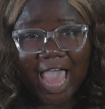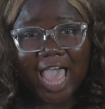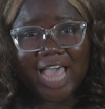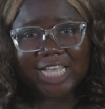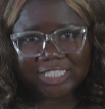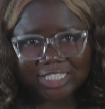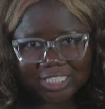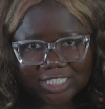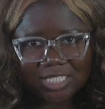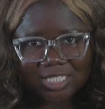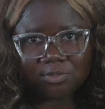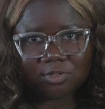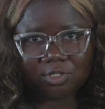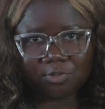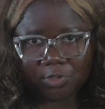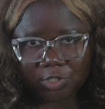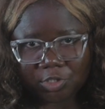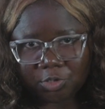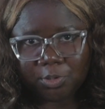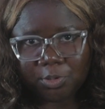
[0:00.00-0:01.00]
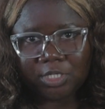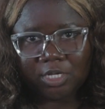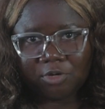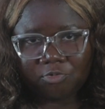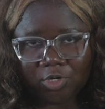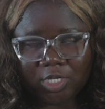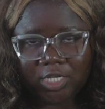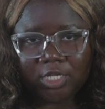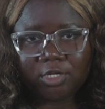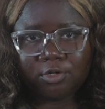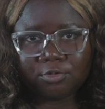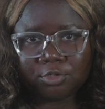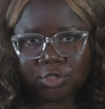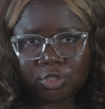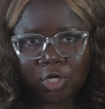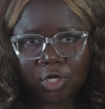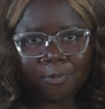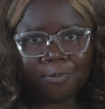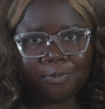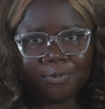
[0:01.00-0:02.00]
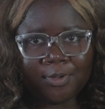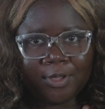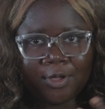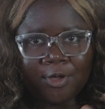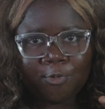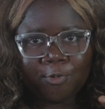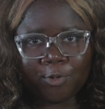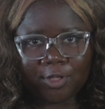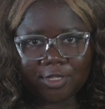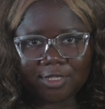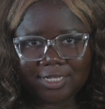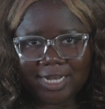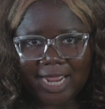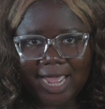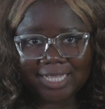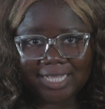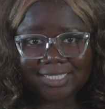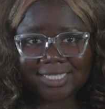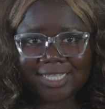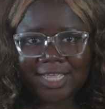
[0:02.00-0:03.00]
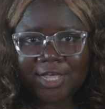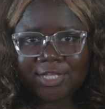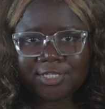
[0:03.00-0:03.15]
and she seems to be doing a really good job with that.